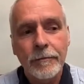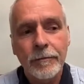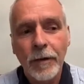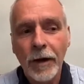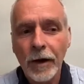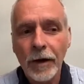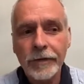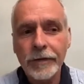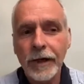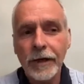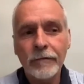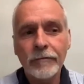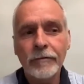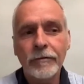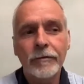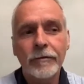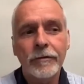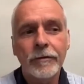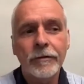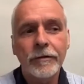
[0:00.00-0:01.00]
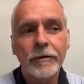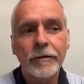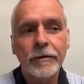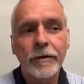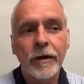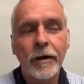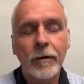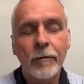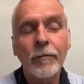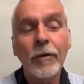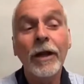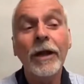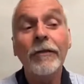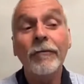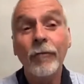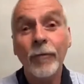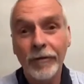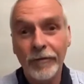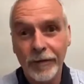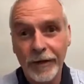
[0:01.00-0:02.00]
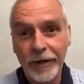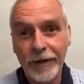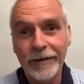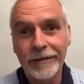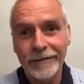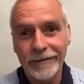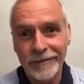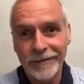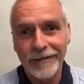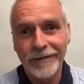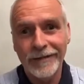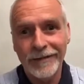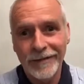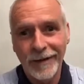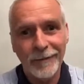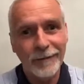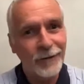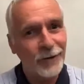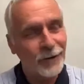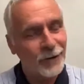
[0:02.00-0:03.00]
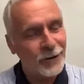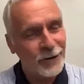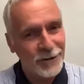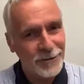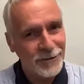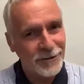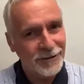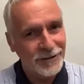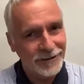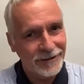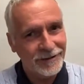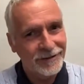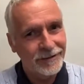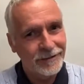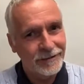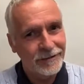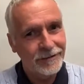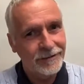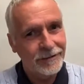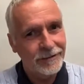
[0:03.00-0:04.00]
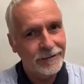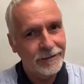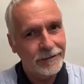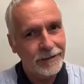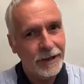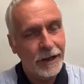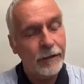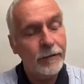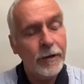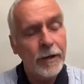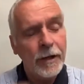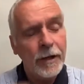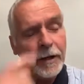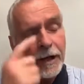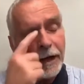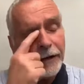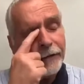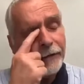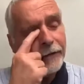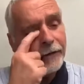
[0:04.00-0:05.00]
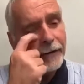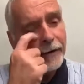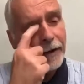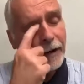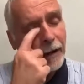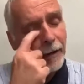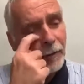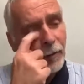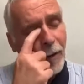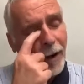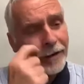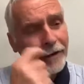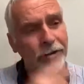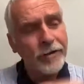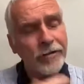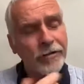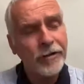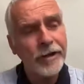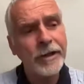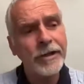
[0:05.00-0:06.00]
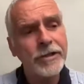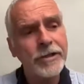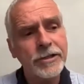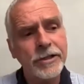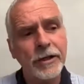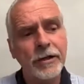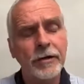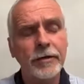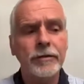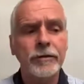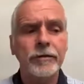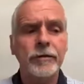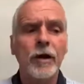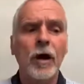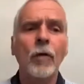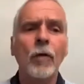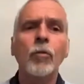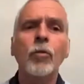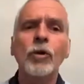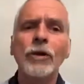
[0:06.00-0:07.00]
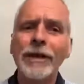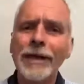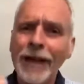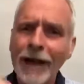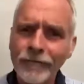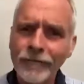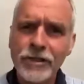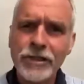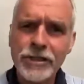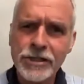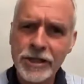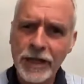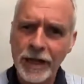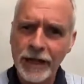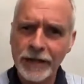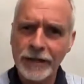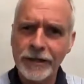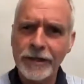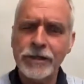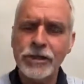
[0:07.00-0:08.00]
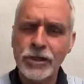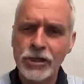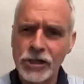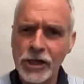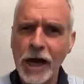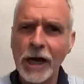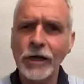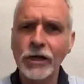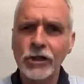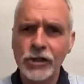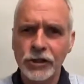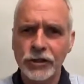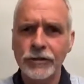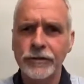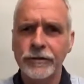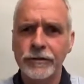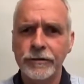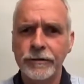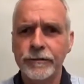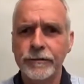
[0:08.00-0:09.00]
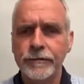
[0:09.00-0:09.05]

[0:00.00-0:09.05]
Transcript: But I live with it. I'm not cured. You know, and one of the things that I would love to say at this junction